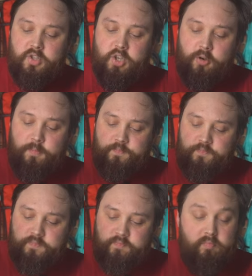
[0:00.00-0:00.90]
So
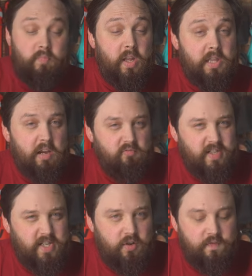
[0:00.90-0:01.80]
they're
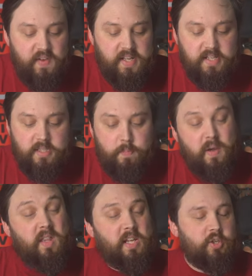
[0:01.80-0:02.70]
really convenient,
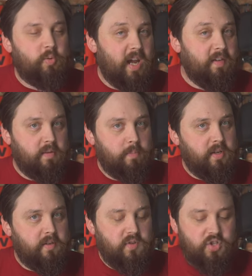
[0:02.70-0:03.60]
but they do have a
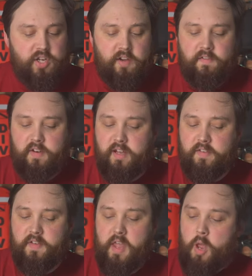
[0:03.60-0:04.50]
bit of a shelf
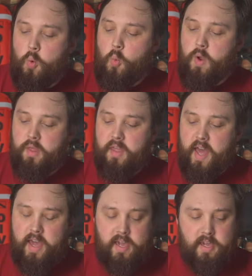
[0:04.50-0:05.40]
life. With
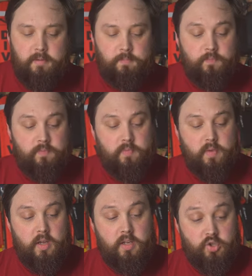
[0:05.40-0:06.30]
a
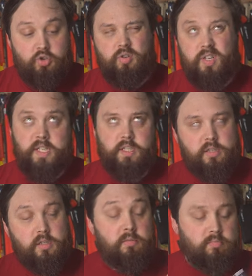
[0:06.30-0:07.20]
a
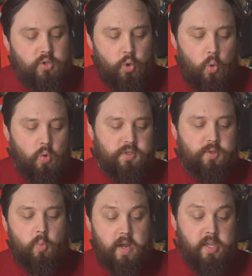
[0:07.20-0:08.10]
traditional
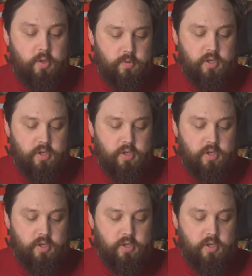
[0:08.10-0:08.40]
torch, where you